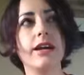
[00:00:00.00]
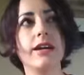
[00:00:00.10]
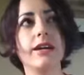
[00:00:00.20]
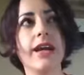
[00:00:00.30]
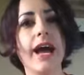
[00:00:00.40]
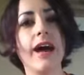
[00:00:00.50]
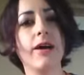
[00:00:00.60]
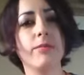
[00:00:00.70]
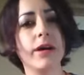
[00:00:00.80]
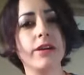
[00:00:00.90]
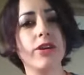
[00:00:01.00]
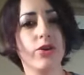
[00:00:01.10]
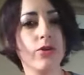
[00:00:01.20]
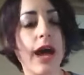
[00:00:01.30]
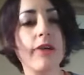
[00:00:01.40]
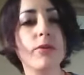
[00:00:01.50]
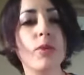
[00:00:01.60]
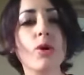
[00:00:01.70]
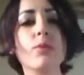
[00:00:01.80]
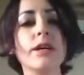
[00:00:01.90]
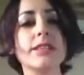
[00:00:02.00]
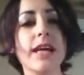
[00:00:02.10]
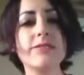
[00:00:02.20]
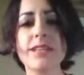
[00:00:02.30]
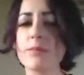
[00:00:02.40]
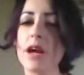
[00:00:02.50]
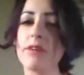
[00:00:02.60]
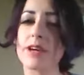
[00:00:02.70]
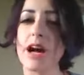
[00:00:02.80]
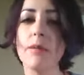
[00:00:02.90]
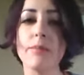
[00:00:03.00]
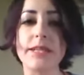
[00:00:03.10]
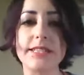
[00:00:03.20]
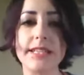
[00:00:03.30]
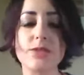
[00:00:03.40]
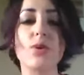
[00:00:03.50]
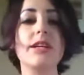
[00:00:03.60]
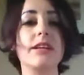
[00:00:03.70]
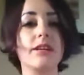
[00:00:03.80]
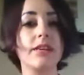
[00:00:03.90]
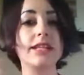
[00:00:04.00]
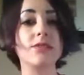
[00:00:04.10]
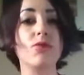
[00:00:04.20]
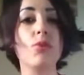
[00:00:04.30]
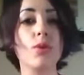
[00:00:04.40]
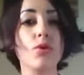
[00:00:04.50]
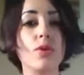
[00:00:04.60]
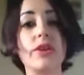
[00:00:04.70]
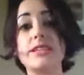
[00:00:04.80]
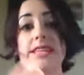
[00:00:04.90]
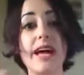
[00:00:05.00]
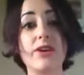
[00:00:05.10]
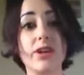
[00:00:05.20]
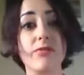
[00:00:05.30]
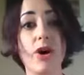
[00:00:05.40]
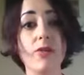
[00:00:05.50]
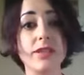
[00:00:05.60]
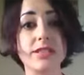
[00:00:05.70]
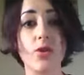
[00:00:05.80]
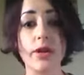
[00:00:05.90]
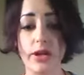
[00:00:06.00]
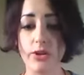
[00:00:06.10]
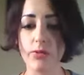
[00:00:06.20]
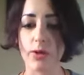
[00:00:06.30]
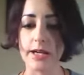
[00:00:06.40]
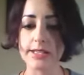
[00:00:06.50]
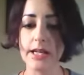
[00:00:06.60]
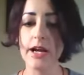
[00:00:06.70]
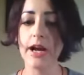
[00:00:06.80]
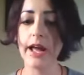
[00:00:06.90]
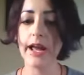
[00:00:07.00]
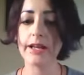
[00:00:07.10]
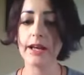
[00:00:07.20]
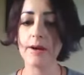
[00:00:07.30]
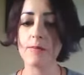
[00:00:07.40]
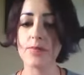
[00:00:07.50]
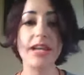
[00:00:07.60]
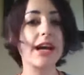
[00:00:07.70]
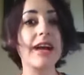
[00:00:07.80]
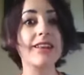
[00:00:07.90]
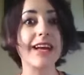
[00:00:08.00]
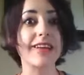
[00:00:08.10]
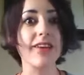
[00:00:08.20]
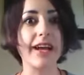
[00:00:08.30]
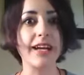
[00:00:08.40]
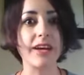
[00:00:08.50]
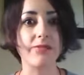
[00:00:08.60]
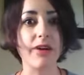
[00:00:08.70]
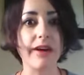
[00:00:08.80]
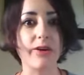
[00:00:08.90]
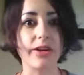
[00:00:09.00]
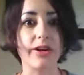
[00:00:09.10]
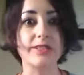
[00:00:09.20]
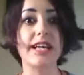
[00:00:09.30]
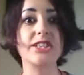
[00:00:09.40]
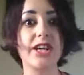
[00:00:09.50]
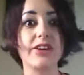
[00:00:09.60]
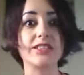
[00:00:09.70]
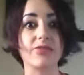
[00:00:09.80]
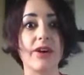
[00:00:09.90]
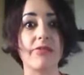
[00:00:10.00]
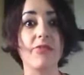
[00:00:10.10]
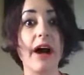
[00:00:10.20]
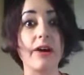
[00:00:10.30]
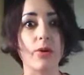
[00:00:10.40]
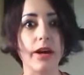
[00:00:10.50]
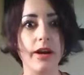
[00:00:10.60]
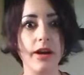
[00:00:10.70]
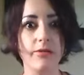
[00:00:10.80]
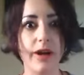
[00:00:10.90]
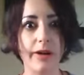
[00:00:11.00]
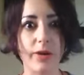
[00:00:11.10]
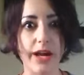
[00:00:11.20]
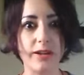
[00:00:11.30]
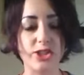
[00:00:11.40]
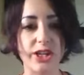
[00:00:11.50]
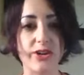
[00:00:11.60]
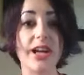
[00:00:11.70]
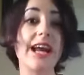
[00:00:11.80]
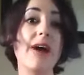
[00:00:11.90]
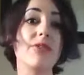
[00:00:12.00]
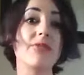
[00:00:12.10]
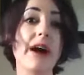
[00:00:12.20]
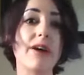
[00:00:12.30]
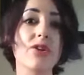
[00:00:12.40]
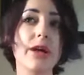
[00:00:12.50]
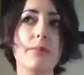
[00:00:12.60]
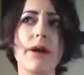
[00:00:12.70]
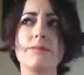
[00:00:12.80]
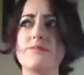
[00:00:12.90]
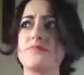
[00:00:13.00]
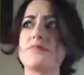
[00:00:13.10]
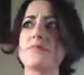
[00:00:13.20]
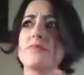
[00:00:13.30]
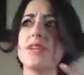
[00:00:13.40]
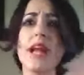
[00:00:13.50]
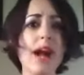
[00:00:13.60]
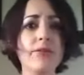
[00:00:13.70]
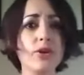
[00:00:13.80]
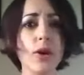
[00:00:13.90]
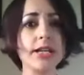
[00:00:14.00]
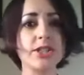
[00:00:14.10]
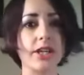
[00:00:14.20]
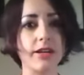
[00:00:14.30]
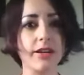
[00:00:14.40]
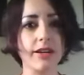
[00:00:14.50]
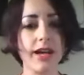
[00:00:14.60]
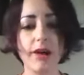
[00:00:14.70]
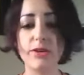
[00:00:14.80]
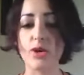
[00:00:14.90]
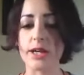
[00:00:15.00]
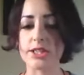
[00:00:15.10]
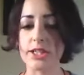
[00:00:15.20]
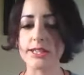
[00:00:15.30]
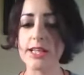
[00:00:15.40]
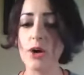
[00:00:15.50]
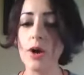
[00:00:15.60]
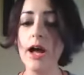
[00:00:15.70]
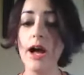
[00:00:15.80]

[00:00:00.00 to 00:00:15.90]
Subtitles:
yeah, but you have a purpose, have some kind of a compass. That's what this full moon with Saturn involved is going to do for us. And it kind of like lighting a fire under you. Sagittarius is very fiery energy. You're going to have a fire lit, but have a direction. Have a direction. So